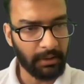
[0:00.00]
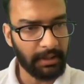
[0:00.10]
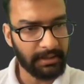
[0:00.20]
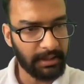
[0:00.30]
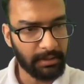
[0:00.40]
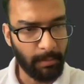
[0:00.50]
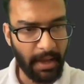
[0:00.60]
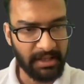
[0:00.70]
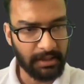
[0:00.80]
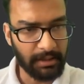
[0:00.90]
let's say it
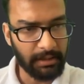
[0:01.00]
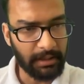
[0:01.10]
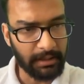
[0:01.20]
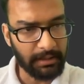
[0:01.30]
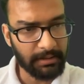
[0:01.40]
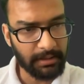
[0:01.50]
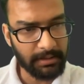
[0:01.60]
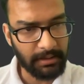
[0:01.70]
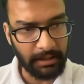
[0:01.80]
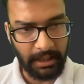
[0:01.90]
magically returns us
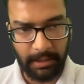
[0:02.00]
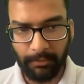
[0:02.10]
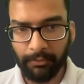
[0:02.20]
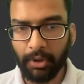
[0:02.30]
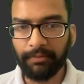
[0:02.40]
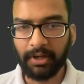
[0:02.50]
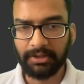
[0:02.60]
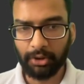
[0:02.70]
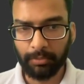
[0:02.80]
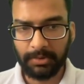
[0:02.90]
the type of
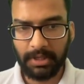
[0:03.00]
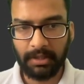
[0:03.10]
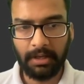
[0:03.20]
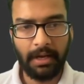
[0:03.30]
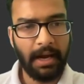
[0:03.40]
notification object,